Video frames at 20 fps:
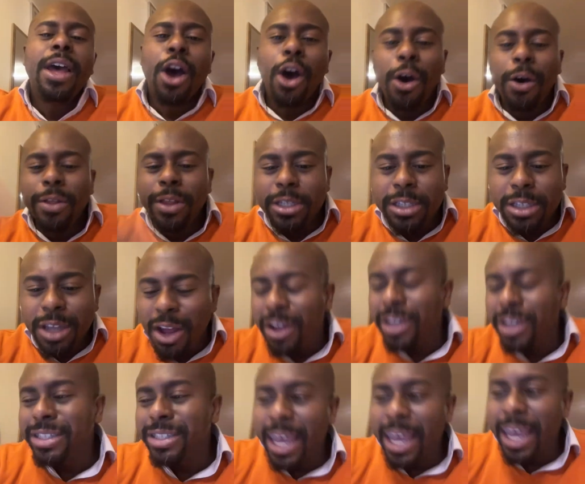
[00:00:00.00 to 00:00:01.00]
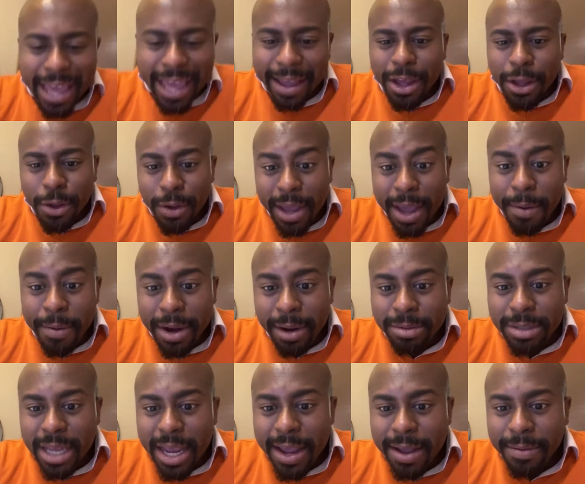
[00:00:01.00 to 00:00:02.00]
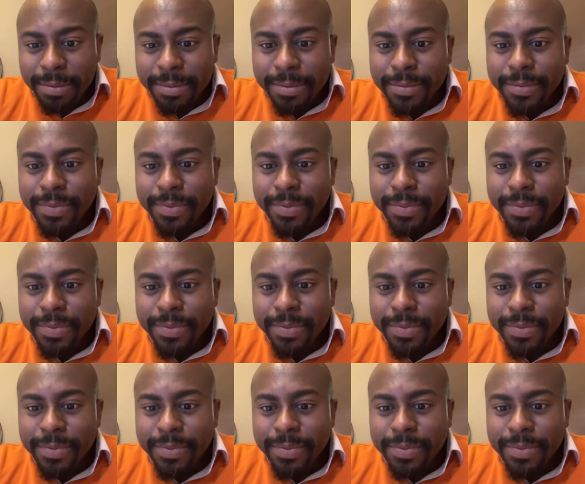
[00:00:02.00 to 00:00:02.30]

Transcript: all the songs like that. You get what I'm saying?